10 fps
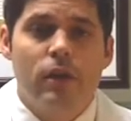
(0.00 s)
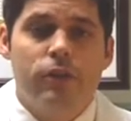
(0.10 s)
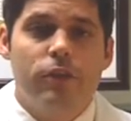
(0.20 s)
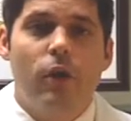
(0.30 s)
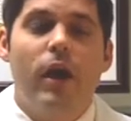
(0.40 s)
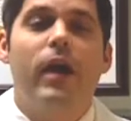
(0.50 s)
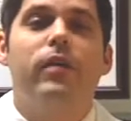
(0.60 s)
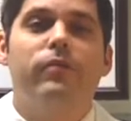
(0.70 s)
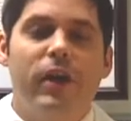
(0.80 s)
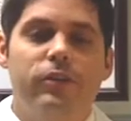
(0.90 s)
So I
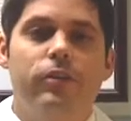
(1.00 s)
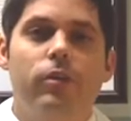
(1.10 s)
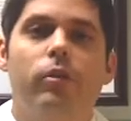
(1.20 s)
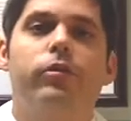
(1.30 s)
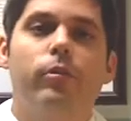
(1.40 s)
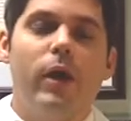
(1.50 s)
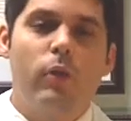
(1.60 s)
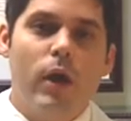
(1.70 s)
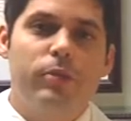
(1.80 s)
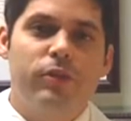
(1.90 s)
invite you to look through my
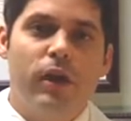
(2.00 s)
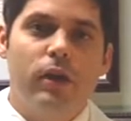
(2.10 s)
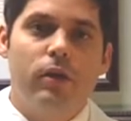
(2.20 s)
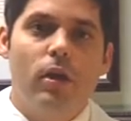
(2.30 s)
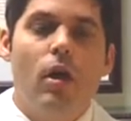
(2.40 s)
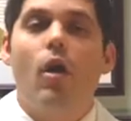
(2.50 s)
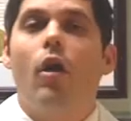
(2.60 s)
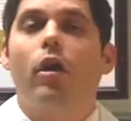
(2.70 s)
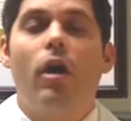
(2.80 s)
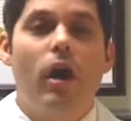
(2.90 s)
website
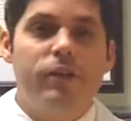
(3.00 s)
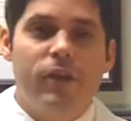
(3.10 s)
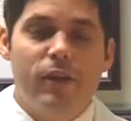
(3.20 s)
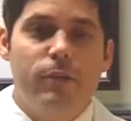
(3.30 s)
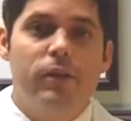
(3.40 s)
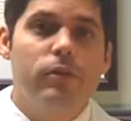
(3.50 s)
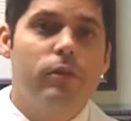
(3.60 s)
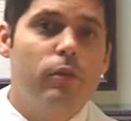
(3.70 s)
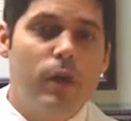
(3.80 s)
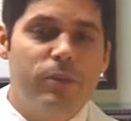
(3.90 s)
or contact me through
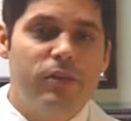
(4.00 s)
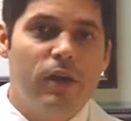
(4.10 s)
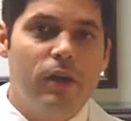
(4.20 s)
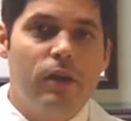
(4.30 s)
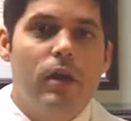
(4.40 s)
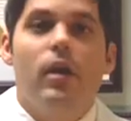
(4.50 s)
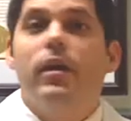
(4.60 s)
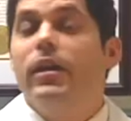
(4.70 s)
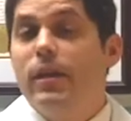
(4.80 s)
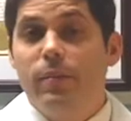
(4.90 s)
the website,
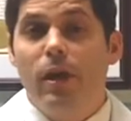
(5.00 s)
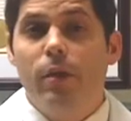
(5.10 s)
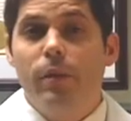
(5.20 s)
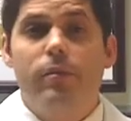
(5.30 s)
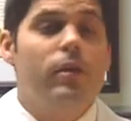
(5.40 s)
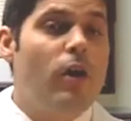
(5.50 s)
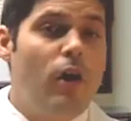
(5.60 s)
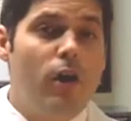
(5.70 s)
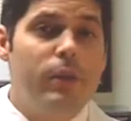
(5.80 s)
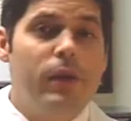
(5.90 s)
email me,
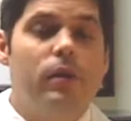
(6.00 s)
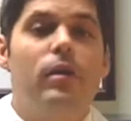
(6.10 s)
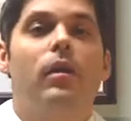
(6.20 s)
call me.